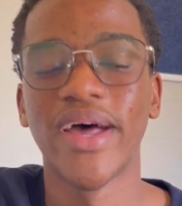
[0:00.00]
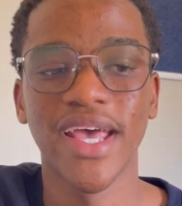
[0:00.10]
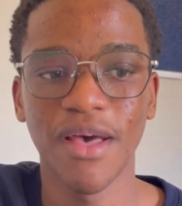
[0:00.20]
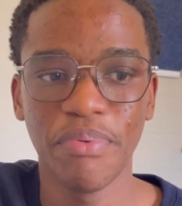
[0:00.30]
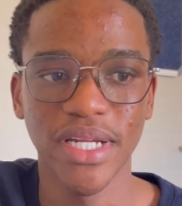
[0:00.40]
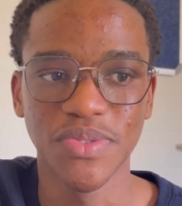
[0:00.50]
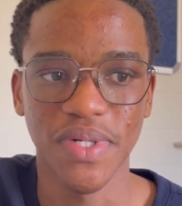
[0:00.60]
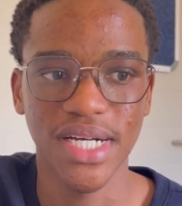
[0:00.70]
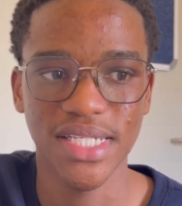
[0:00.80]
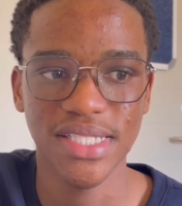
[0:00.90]
happened
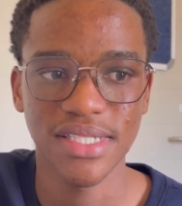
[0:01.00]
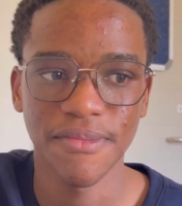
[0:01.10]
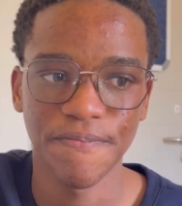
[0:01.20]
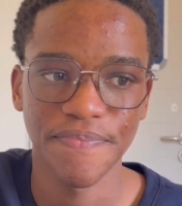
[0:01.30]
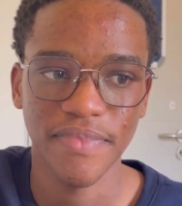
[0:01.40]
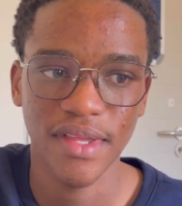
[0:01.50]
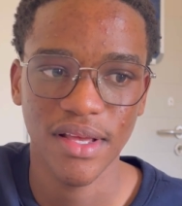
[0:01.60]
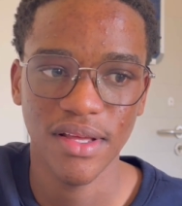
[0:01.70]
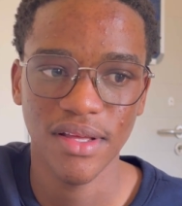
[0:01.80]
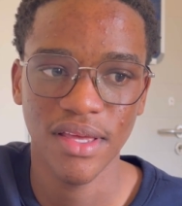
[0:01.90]
was,
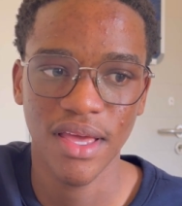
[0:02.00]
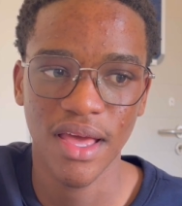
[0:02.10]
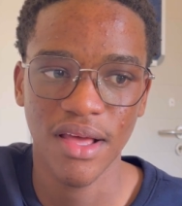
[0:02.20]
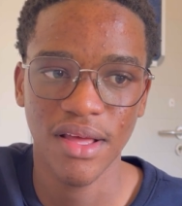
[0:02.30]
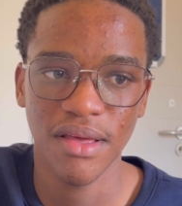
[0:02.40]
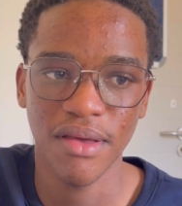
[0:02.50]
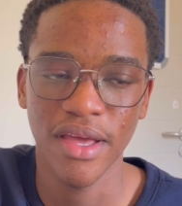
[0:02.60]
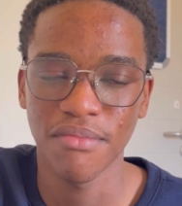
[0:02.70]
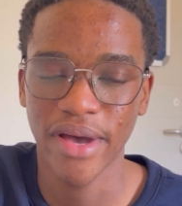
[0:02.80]
in